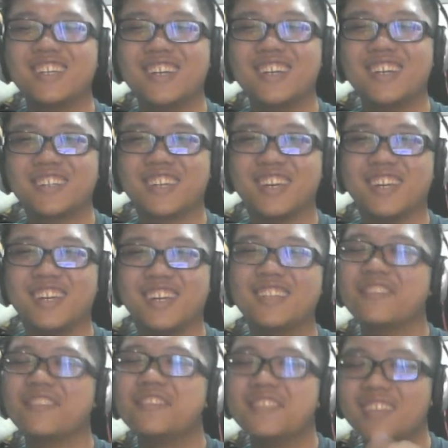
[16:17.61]
Okay.
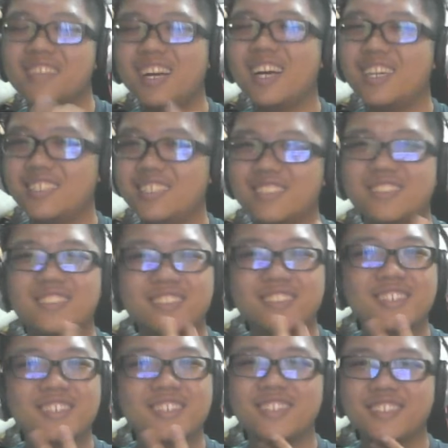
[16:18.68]

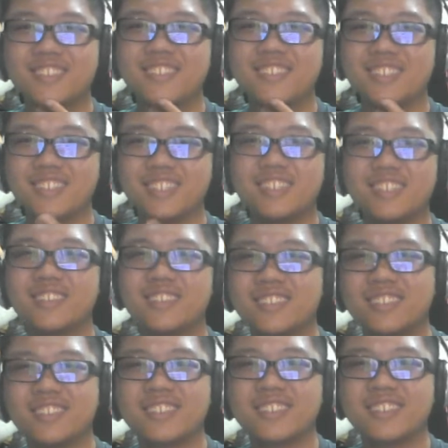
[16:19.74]
Good to see they're
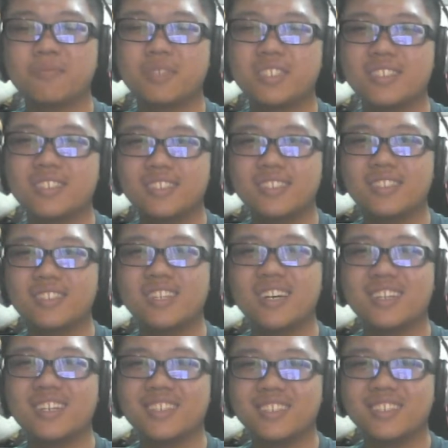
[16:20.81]
still keeping
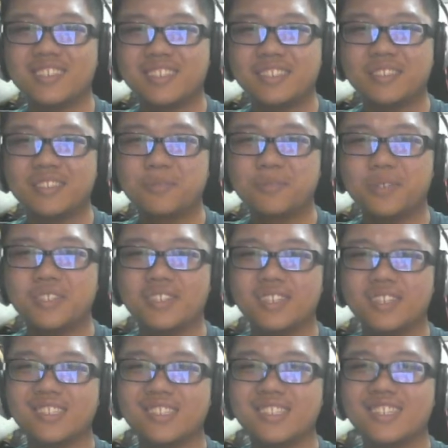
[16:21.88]
his humor
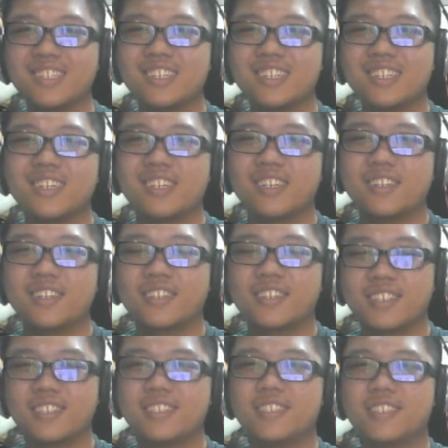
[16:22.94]
in.
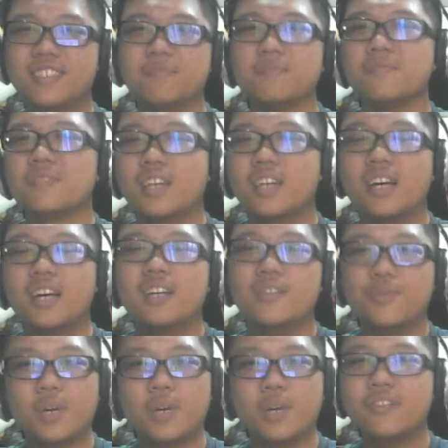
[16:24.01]
Because
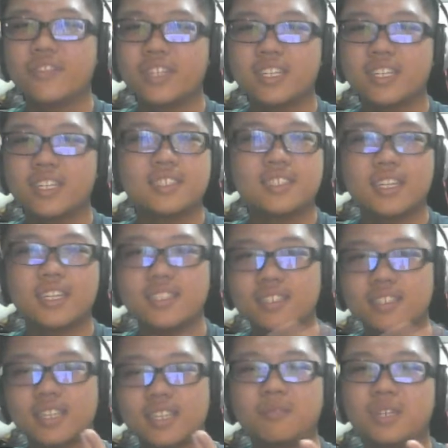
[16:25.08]
one of the things that
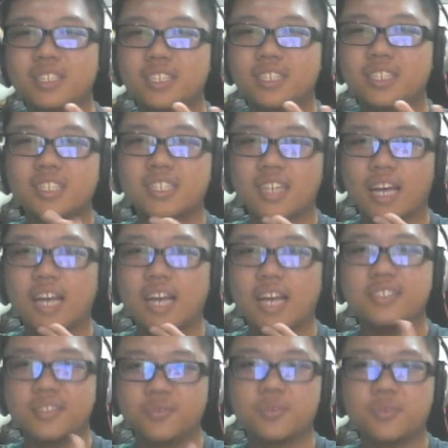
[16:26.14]
Samurai Jack
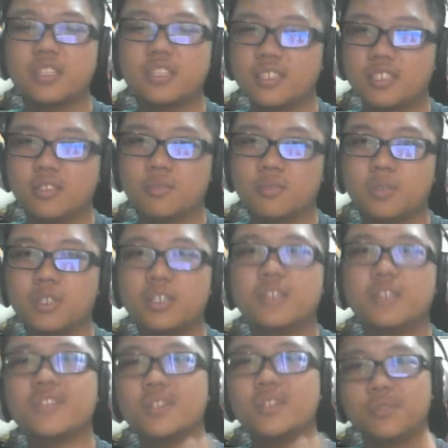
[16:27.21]
has was humor,
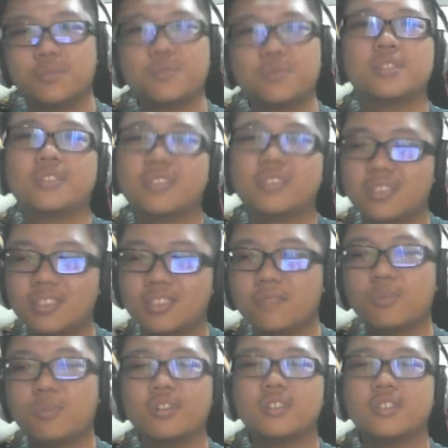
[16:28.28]
even though it was
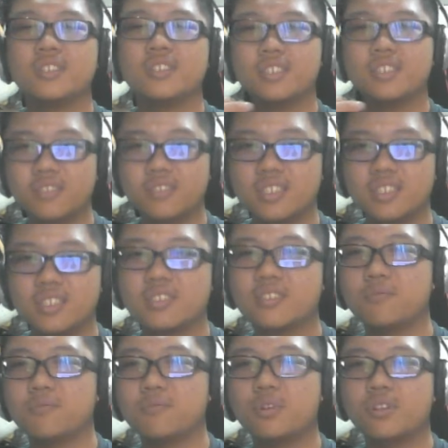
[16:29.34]
more serious
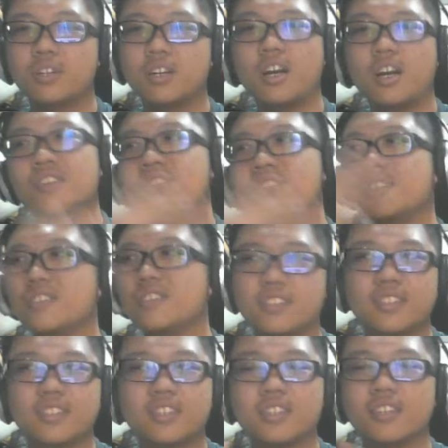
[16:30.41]
and more
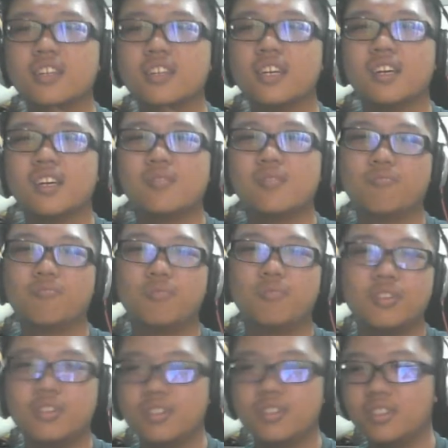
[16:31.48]
artistic and
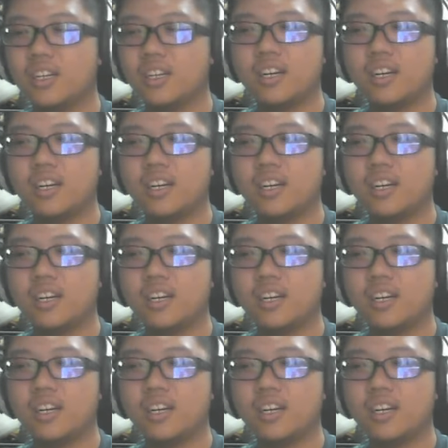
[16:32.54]
more,